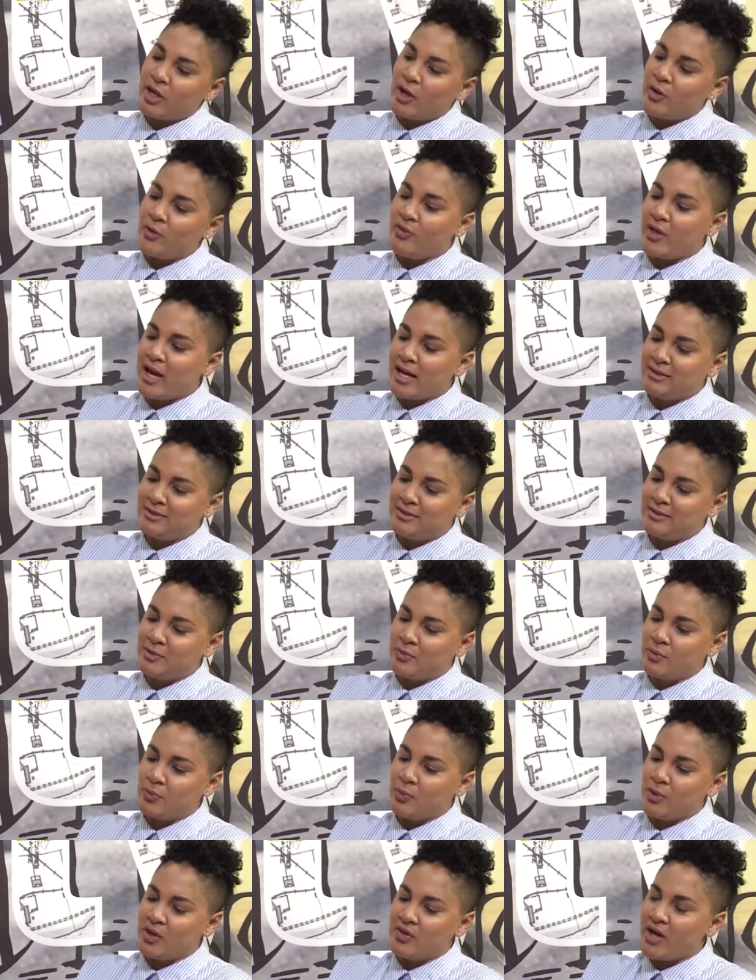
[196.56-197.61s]
know that
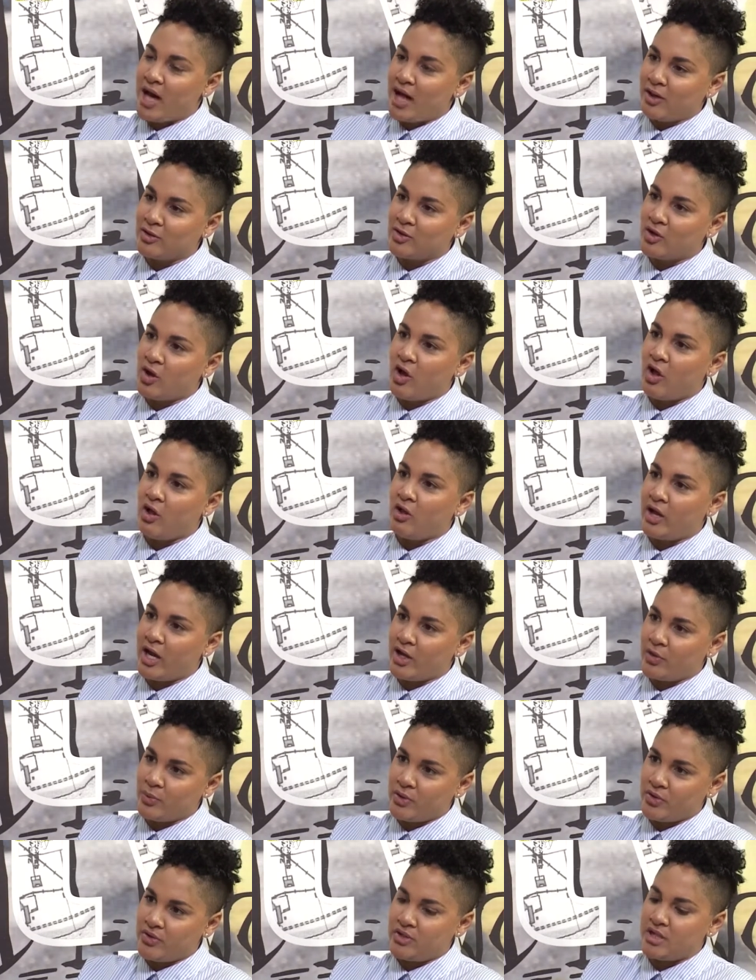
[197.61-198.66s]
with alcohol and
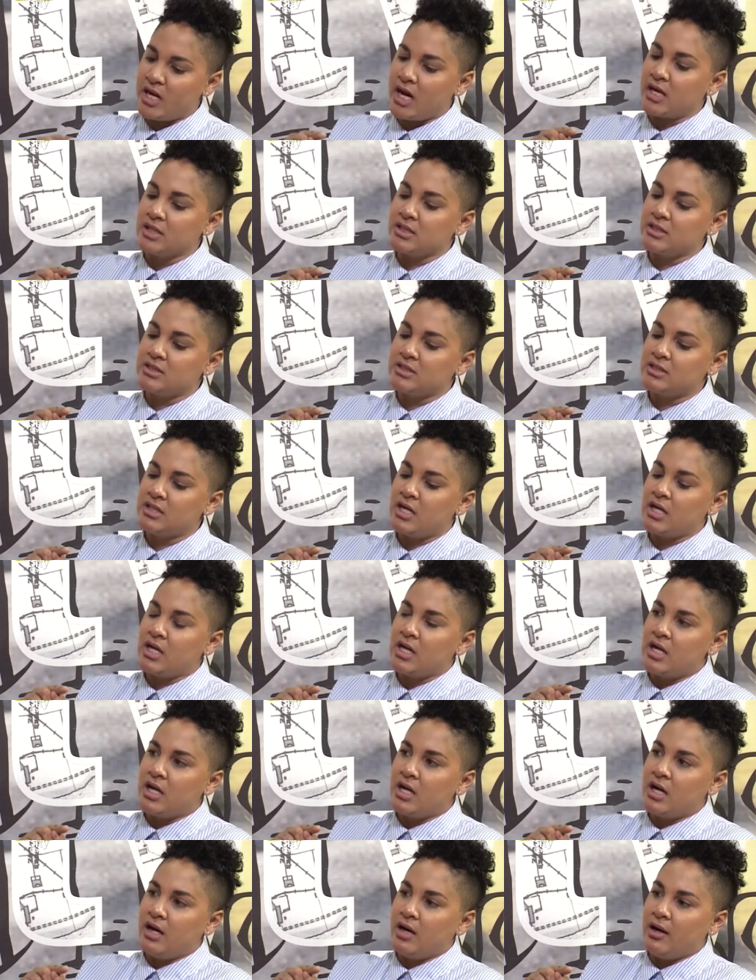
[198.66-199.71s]
with drugs,
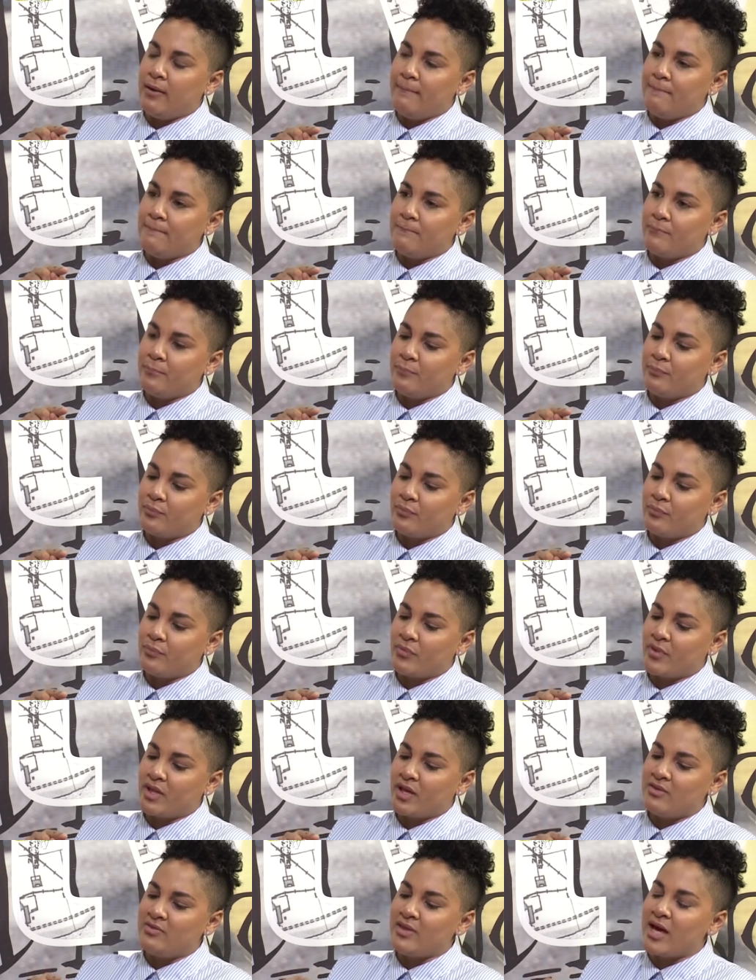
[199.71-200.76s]
um,
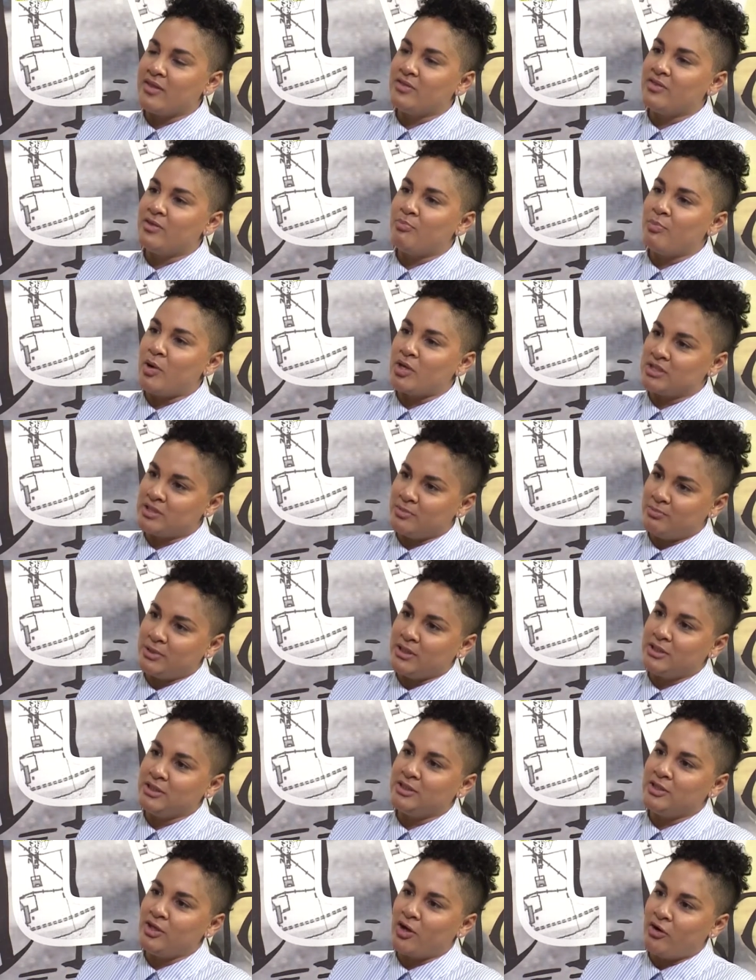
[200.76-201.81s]
that the
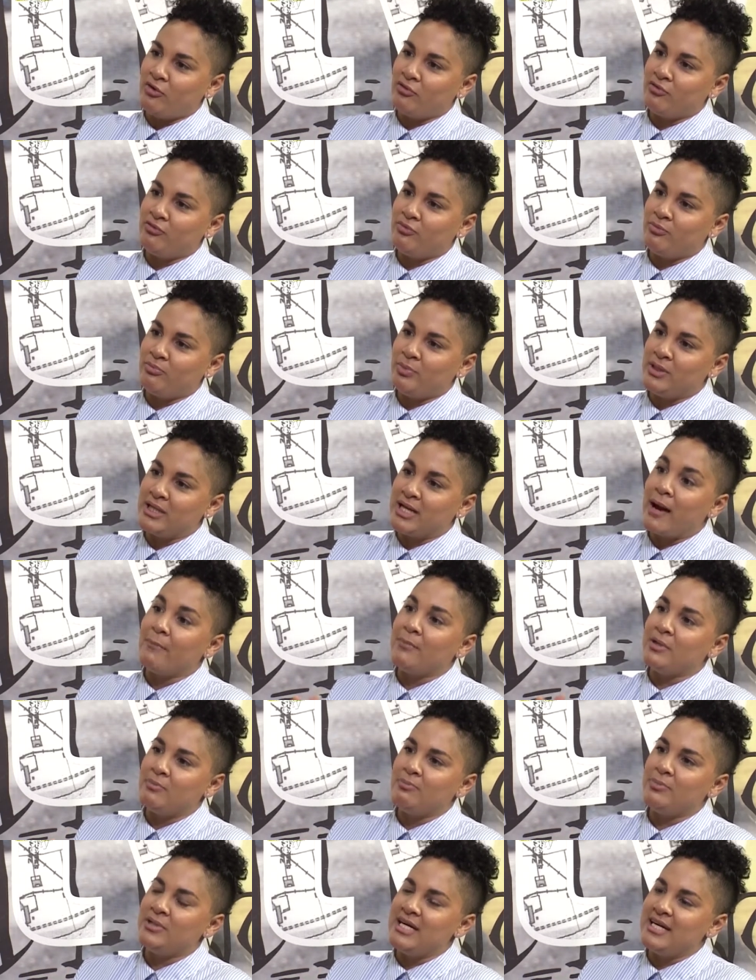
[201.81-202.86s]
possibility of
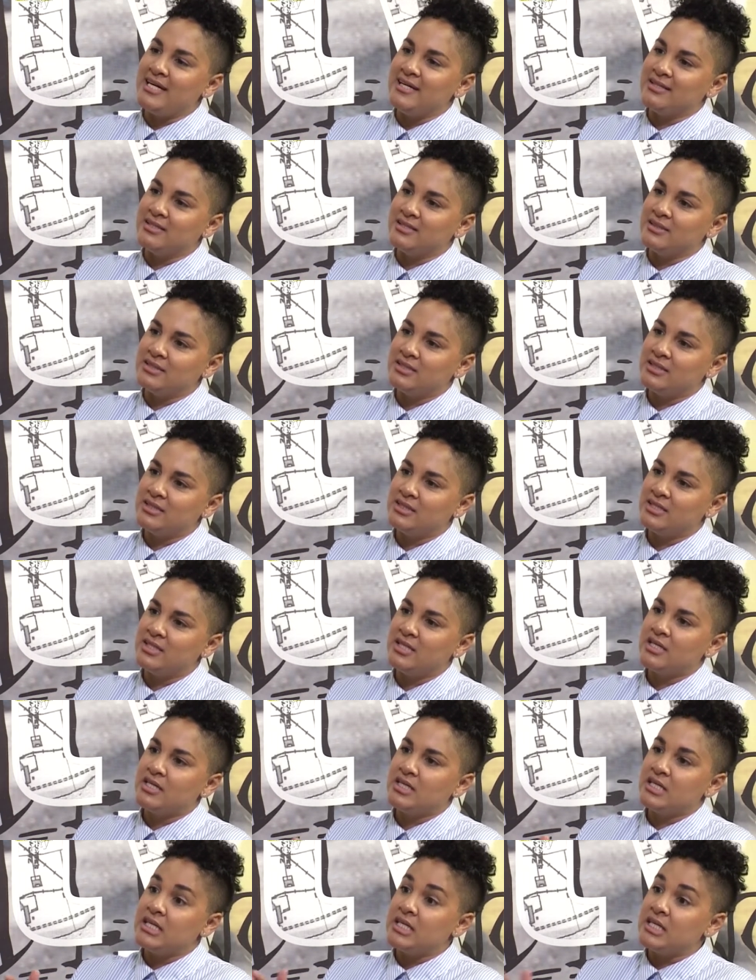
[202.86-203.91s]
becoming pregnant
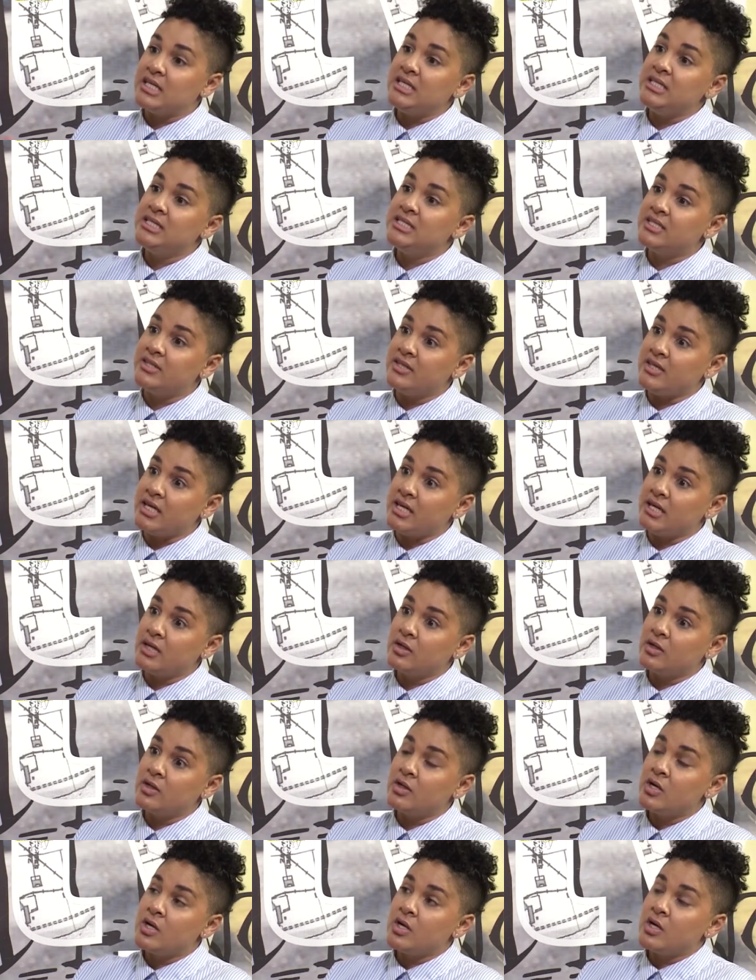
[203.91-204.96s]
is
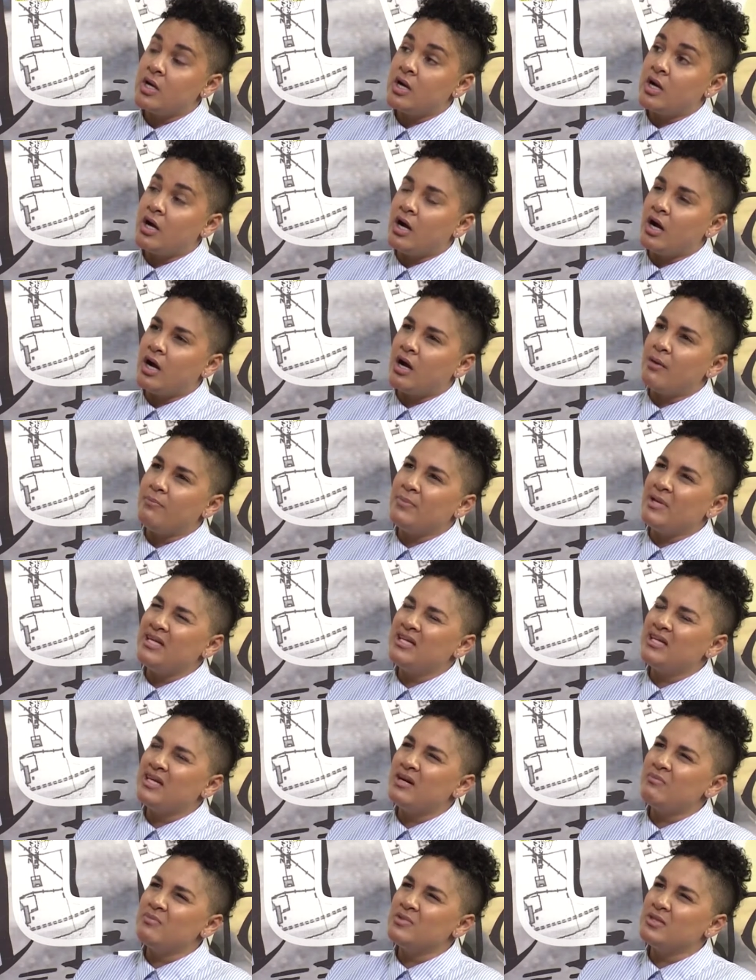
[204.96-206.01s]
there. Um, in
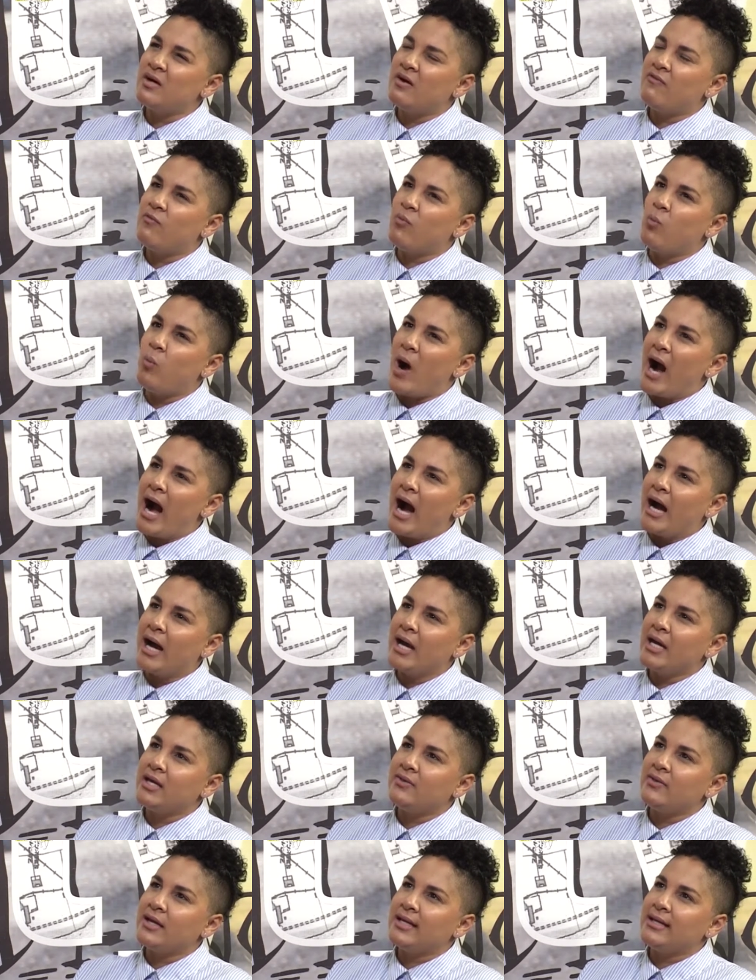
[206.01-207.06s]
terms of
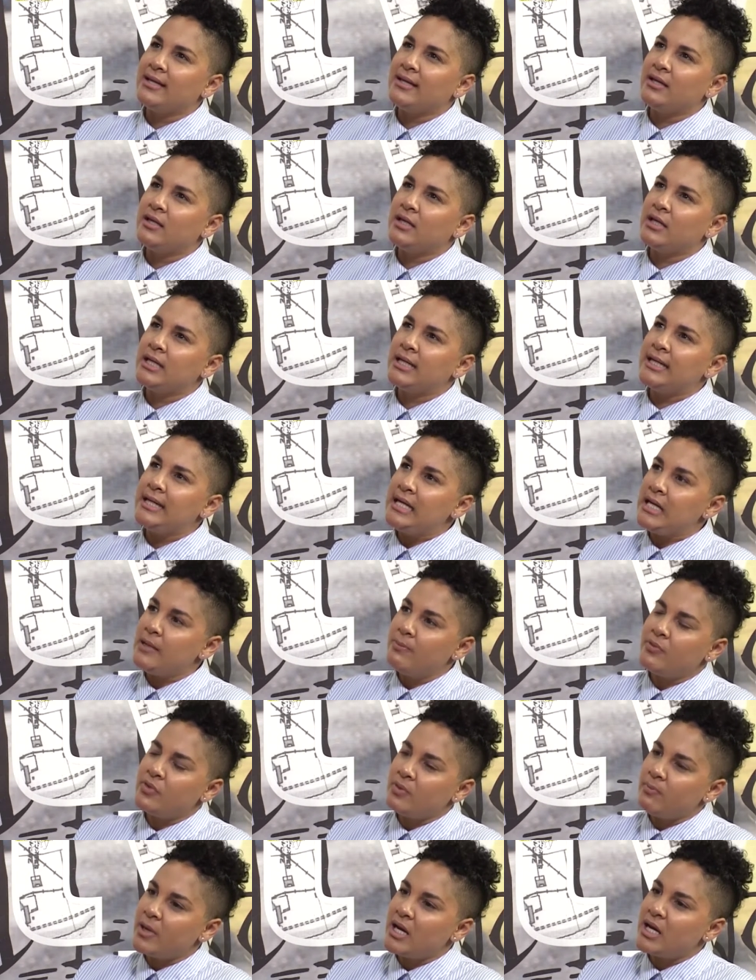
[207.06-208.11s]
why they keep
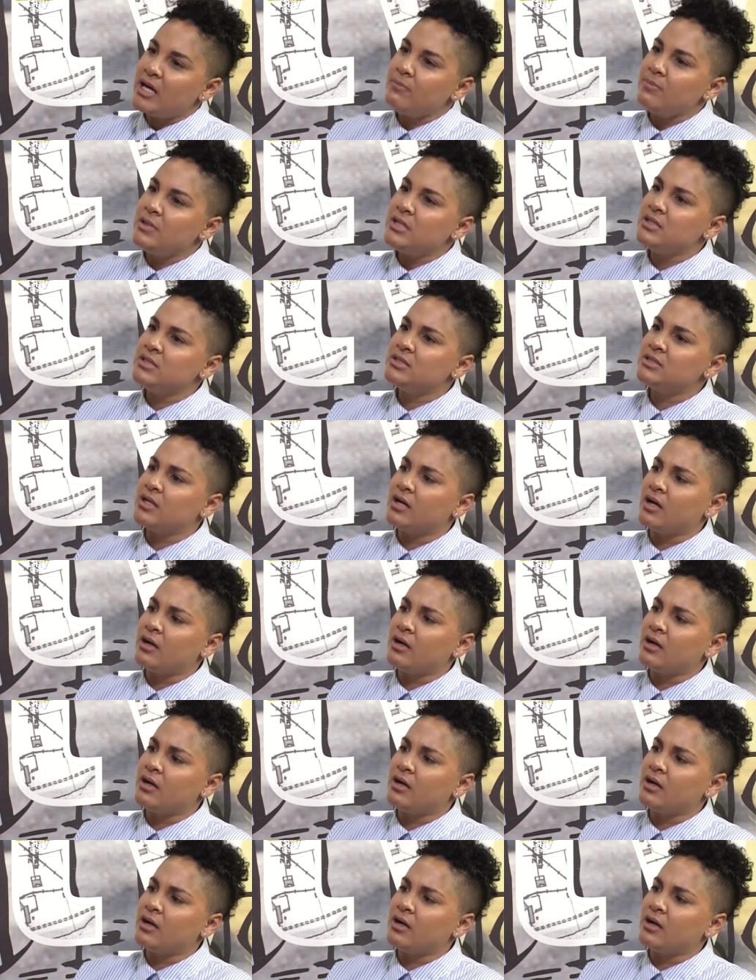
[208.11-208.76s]
the babies,